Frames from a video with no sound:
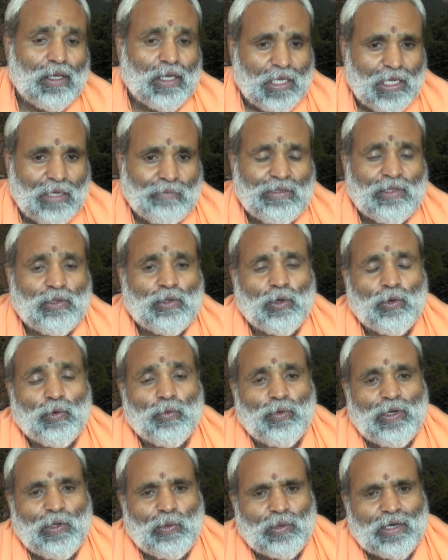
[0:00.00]
Even though
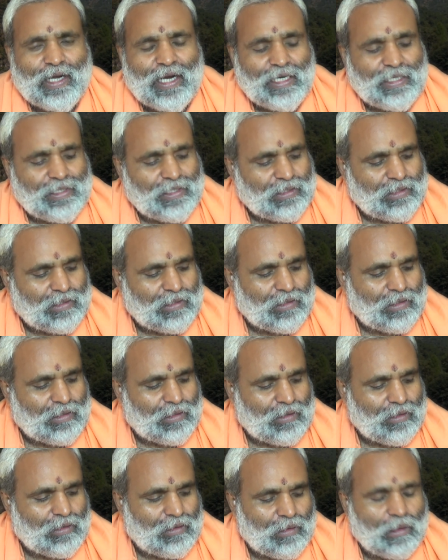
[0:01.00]
we look at this
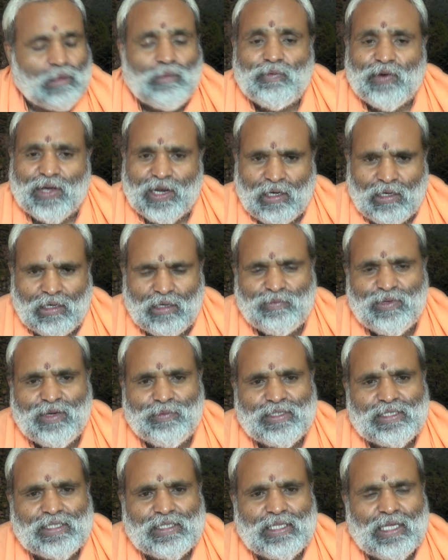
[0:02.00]
Varna
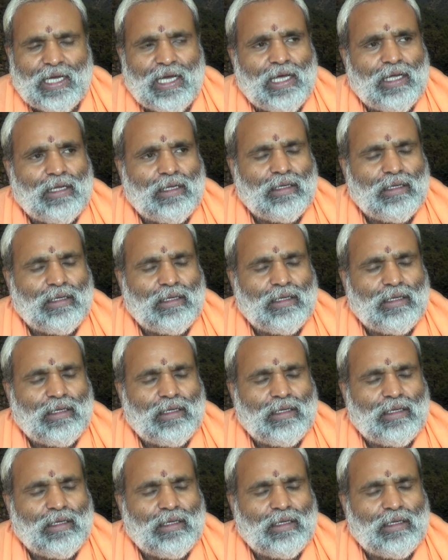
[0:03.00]
Vyavastha